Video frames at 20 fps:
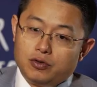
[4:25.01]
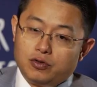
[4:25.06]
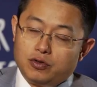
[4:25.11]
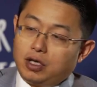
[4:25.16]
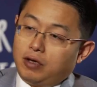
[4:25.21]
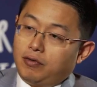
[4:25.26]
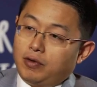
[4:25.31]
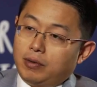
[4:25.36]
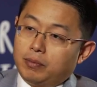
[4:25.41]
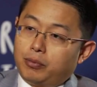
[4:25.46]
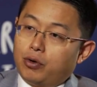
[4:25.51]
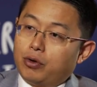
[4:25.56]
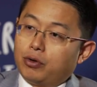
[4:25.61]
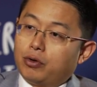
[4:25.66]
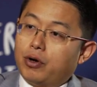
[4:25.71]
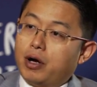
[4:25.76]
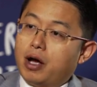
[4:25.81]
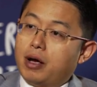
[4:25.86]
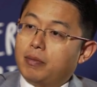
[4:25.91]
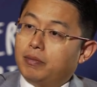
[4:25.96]
saving
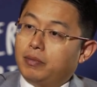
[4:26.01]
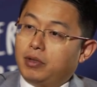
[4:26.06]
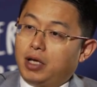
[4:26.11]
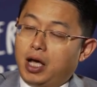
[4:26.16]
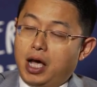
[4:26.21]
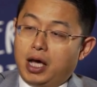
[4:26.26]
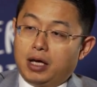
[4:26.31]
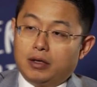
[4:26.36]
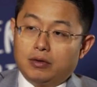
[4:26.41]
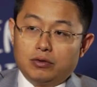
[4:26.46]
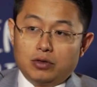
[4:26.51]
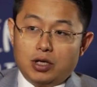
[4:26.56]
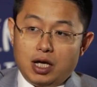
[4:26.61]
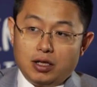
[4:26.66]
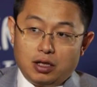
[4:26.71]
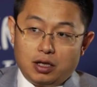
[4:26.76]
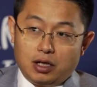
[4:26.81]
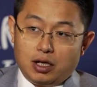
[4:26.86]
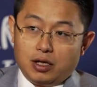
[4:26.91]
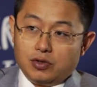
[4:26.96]
program, and
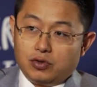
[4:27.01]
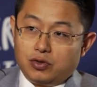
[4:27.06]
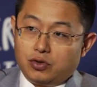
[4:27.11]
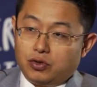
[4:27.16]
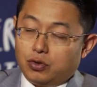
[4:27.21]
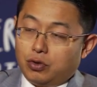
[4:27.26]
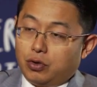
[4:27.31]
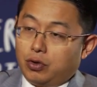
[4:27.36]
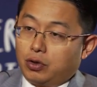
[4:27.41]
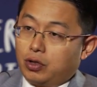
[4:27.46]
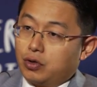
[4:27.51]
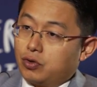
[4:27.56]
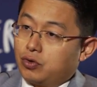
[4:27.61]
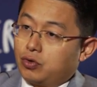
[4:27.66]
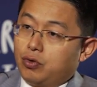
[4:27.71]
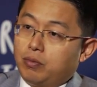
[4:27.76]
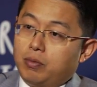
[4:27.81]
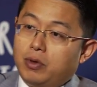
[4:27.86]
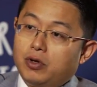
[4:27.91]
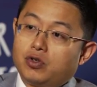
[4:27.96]
analyze your
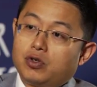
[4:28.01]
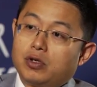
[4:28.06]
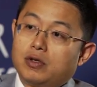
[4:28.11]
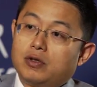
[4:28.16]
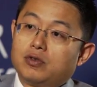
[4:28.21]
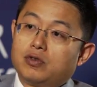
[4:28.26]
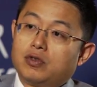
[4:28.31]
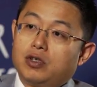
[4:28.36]
consumptions,